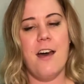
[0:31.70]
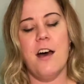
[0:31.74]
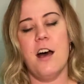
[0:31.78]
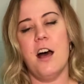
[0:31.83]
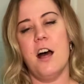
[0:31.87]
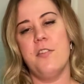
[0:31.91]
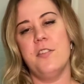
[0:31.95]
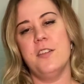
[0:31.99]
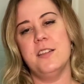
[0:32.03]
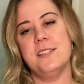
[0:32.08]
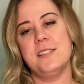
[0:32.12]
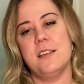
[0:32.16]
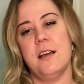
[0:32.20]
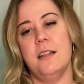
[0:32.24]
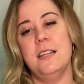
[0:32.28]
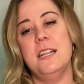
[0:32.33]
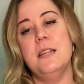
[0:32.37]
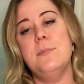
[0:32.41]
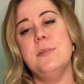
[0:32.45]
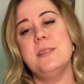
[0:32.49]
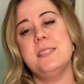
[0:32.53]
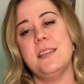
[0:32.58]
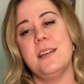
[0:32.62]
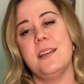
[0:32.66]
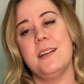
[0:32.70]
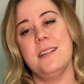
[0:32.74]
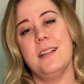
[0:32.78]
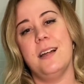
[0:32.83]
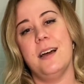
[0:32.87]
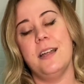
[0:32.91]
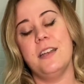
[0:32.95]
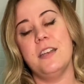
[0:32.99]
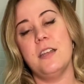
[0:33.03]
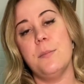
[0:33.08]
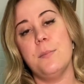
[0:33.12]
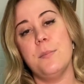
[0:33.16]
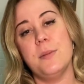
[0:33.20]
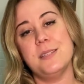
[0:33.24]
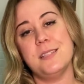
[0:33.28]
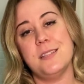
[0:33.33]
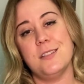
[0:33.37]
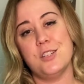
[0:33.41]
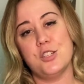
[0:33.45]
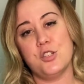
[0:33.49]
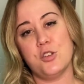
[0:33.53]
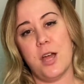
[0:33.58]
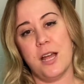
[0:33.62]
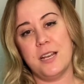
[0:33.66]
Others are limiting client numbers
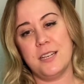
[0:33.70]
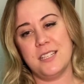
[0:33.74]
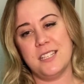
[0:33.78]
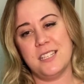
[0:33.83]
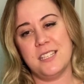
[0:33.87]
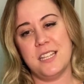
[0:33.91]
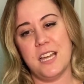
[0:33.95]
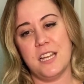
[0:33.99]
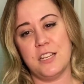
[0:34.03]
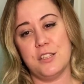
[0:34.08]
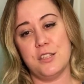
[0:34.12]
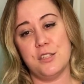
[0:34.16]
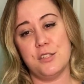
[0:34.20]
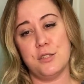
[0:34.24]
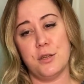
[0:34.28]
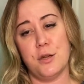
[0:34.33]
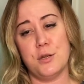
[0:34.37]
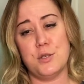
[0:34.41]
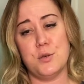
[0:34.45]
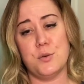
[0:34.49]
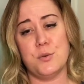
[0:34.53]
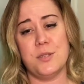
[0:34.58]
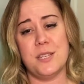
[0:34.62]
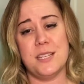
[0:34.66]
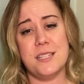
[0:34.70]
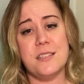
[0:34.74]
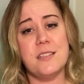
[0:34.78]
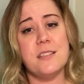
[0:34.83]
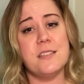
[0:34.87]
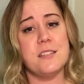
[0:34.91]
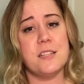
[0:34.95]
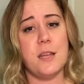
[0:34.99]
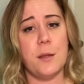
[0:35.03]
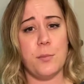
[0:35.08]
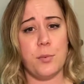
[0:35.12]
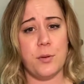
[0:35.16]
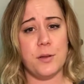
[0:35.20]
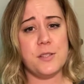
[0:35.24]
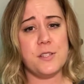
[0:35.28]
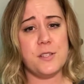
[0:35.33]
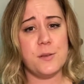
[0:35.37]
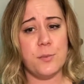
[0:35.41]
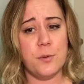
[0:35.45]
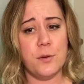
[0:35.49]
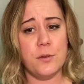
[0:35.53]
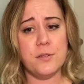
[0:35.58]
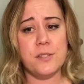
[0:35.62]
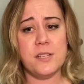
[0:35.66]
and trying to stick to social distancing
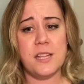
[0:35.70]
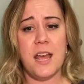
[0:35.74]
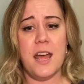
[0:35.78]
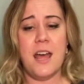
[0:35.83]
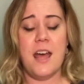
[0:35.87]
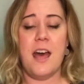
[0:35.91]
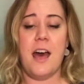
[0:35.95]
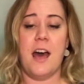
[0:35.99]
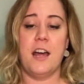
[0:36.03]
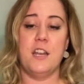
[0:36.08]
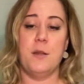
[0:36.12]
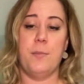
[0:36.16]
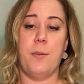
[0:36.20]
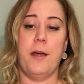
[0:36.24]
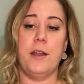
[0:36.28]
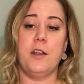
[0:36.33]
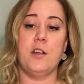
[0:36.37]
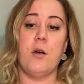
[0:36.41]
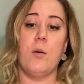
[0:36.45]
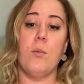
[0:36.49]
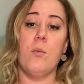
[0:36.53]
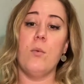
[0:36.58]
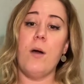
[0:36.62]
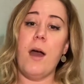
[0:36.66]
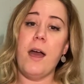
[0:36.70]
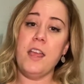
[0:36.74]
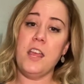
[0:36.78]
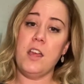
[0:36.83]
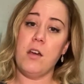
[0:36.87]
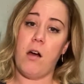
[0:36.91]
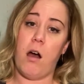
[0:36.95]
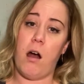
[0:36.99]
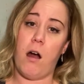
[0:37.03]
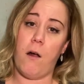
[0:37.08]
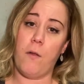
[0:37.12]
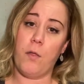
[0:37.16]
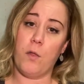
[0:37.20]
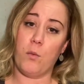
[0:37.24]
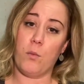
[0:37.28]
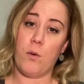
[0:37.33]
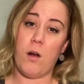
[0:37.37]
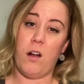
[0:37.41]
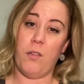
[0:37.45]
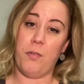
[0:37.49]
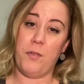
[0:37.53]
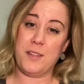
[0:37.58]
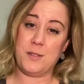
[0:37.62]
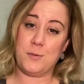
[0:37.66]
principles. And depending on where you are in the
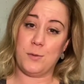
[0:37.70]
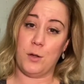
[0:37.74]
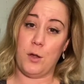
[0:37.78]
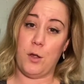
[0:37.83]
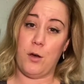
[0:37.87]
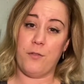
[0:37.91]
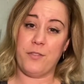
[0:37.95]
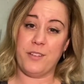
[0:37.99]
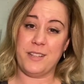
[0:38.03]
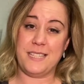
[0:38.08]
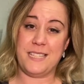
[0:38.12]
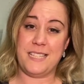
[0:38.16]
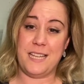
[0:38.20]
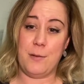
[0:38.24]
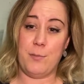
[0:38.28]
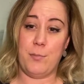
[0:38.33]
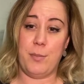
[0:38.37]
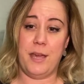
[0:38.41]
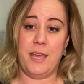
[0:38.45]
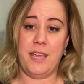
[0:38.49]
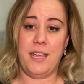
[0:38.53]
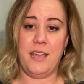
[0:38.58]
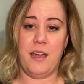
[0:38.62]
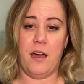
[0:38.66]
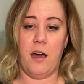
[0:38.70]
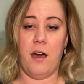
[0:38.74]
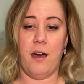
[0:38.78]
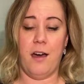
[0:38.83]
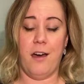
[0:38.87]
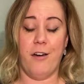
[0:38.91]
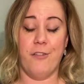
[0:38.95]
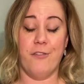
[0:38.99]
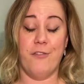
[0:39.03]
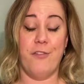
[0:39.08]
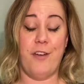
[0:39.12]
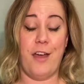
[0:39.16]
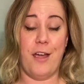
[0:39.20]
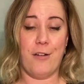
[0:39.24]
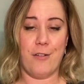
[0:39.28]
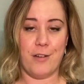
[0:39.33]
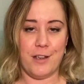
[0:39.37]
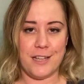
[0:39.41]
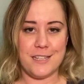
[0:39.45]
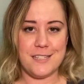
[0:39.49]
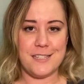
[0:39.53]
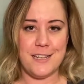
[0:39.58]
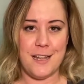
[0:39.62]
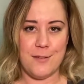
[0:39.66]
world, this will obviously be of
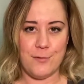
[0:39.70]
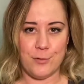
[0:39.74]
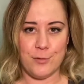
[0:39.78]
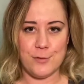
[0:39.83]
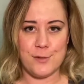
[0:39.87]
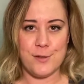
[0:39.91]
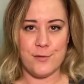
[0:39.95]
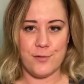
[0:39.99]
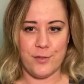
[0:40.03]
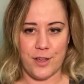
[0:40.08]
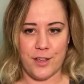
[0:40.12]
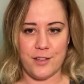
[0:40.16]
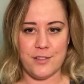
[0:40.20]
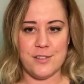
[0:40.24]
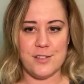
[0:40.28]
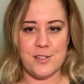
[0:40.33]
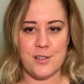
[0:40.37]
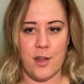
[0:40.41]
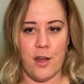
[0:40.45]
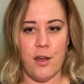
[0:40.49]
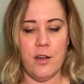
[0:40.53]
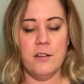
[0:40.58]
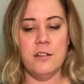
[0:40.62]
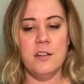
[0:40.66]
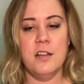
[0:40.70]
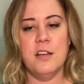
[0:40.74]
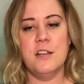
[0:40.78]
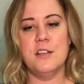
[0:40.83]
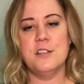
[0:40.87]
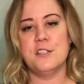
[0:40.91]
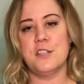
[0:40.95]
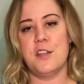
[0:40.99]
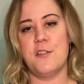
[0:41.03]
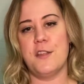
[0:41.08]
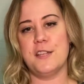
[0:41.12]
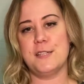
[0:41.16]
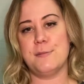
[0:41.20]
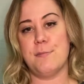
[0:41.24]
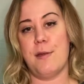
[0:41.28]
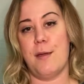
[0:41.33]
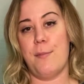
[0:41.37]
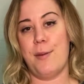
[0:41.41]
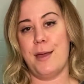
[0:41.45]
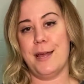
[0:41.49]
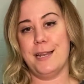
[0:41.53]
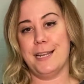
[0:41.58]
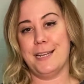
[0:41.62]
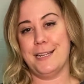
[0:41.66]
various levels of concern. So this may
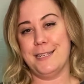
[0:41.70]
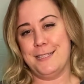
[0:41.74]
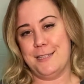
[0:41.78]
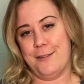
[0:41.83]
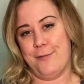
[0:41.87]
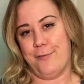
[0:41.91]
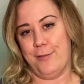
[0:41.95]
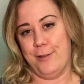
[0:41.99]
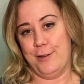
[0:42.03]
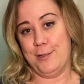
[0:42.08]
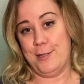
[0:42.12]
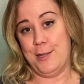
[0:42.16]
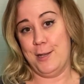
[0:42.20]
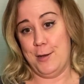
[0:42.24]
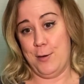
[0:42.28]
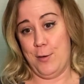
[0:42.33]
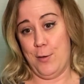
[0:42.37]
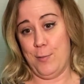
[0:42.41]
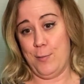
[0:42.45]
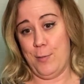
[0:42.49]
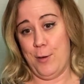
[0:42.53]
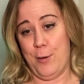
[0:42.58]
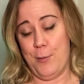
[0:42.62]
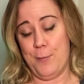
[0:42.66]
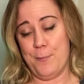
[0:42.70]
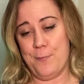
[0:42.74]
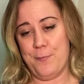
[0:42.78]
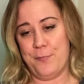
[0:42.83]
be a little different to normal.